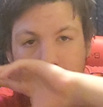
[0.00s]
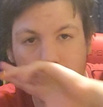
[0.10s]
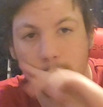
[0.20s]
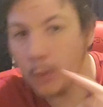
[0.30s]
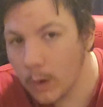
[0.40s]

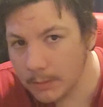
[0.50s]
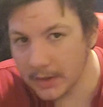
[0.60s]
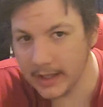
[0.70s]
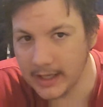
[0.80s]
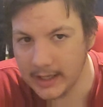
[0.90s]

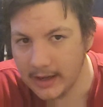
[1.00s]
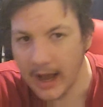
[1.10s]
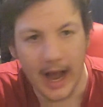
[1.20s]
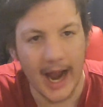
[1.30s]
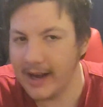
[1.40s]
Normally
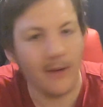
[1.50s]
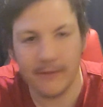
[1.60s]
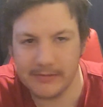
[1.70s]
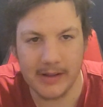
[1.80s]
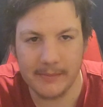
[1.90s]
I
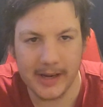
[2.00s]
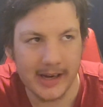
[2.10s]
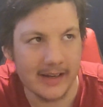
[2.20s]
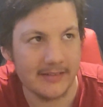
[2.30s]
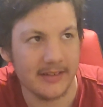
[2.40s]
don't flip it
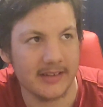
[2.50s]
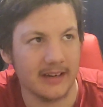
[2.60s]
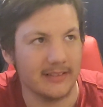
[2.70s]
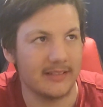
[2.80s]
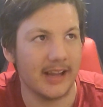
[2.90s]
and it just
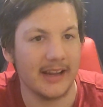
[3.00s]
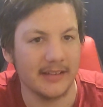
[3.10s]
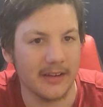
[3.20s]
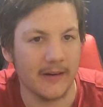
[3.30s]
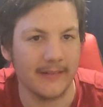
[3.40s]
kind of
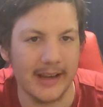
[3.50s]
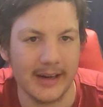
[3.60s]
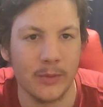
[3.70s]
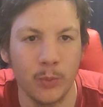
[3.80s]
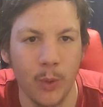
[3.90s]
stays on
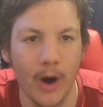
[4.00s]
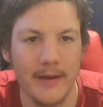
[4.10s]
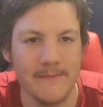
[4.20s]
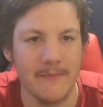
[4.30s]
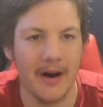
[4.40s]
like
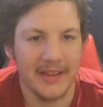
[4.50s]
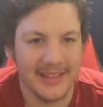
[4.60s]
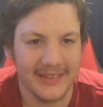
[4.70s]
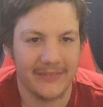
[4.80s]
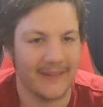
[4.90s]
1
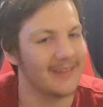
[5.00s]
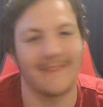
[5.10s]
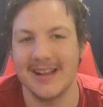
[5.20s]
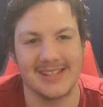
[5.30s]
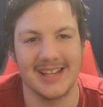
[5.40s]
month for the
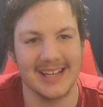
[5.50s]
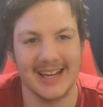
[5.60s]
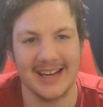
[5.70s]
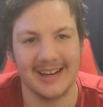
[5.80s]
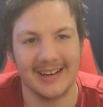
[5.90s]
rest of the
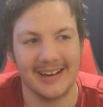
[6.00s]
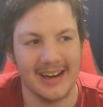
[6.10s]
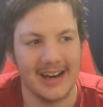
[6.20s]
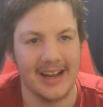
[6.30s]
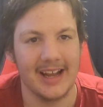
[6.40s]
year.
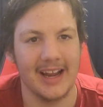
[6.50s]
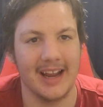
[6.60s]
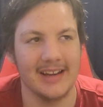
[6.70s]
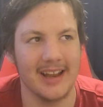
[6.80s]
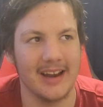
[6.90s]

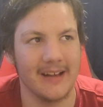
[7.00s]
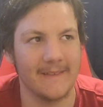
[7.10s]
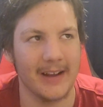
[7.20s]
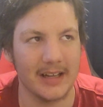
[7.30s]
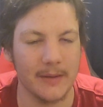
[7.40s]
And then I
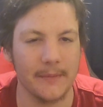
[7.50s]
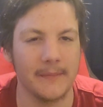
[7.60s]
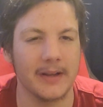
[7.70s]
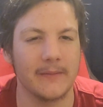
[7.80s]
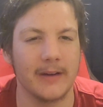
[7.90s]
wake up, I'm
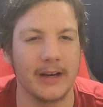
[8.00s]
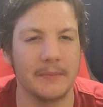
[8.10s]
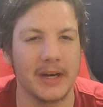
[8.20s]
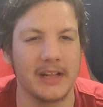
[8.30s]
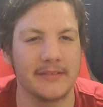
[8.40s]
like, wait,
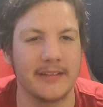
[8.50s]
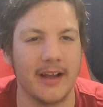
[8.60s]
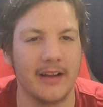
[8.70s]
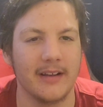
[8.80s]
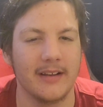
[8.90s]
it's
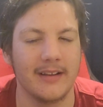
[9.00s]
not